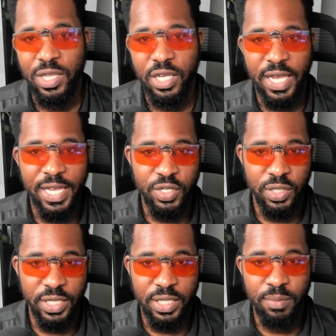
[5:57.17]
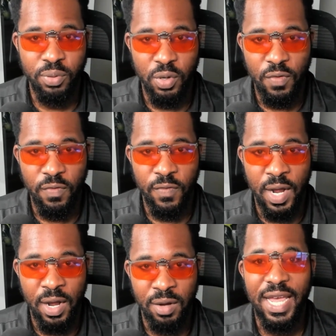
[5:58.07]
looking at your LinkedIn
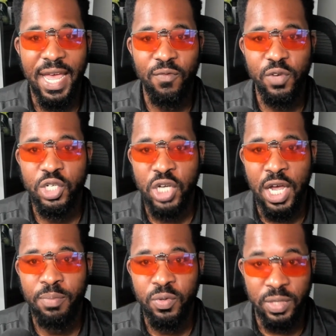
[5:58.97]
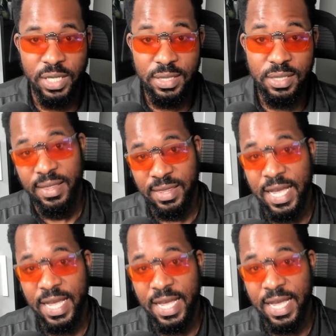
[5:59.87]
profile, every job you list,